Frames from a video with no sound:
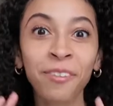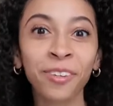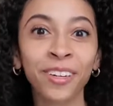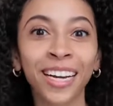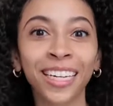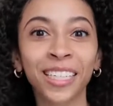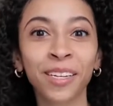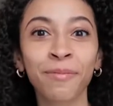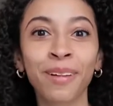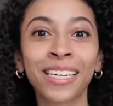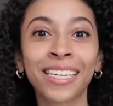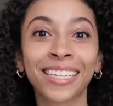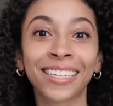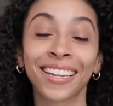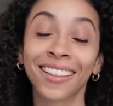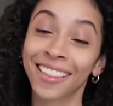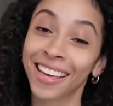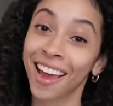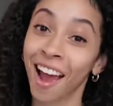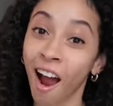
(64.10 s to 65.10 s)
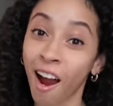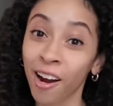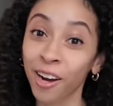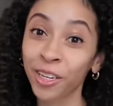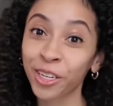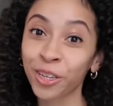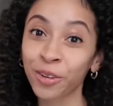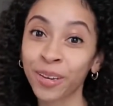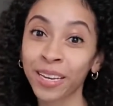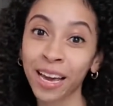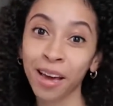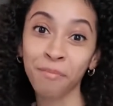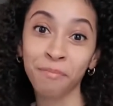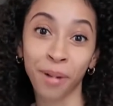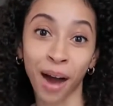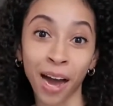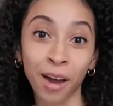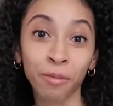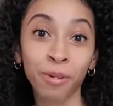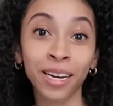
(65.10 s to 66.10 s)
I forgot to mention, they are doing a
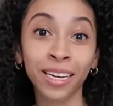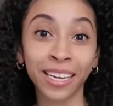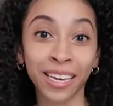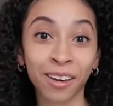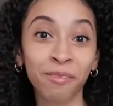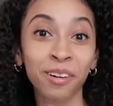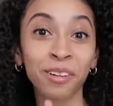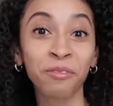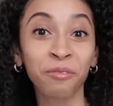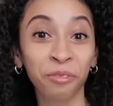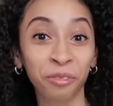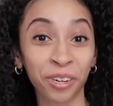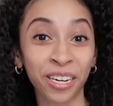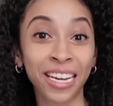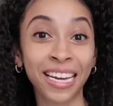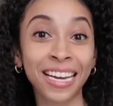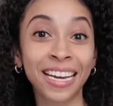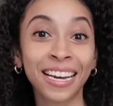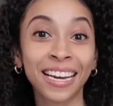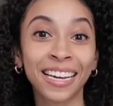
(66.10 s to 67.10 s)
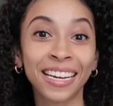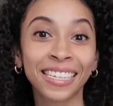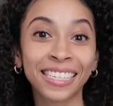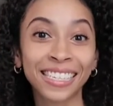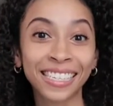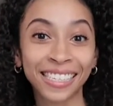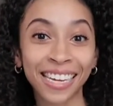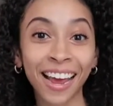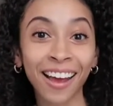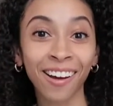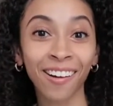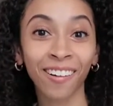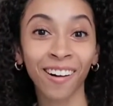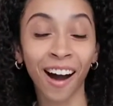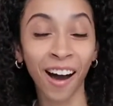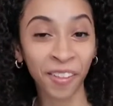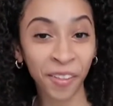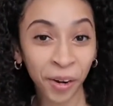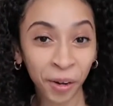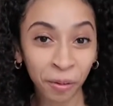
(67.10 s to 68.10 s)
buy one, get one free sale
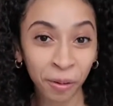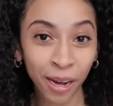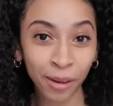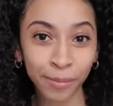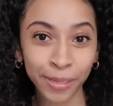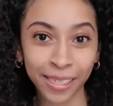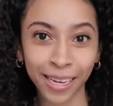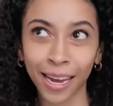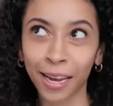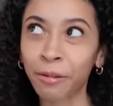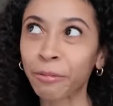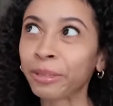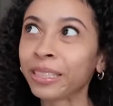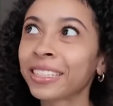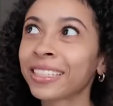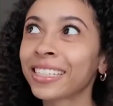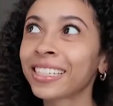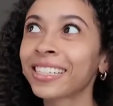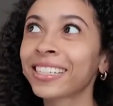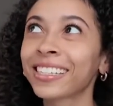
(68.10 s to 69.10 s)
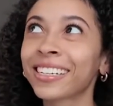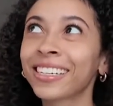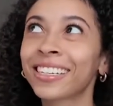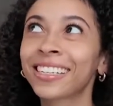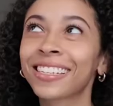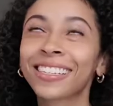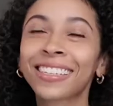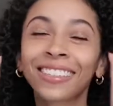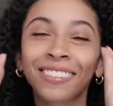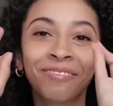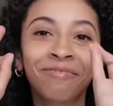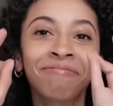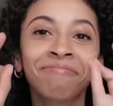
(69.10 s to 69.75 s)
on their website, which is just,